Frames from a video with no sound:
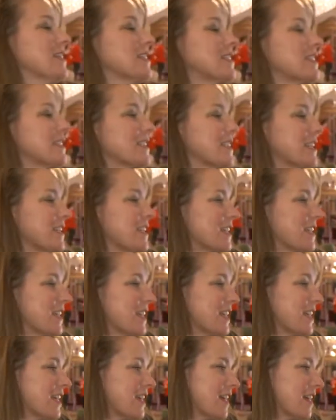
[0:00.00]

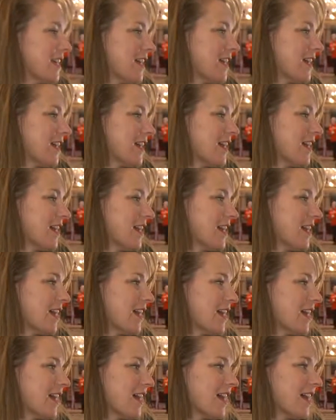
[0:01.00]

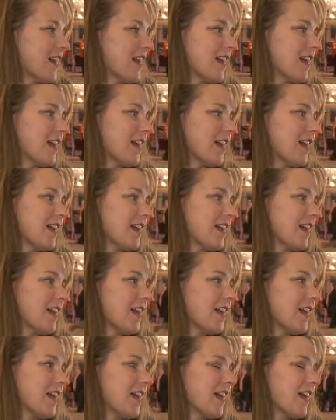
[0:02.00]
This person isn't speaking.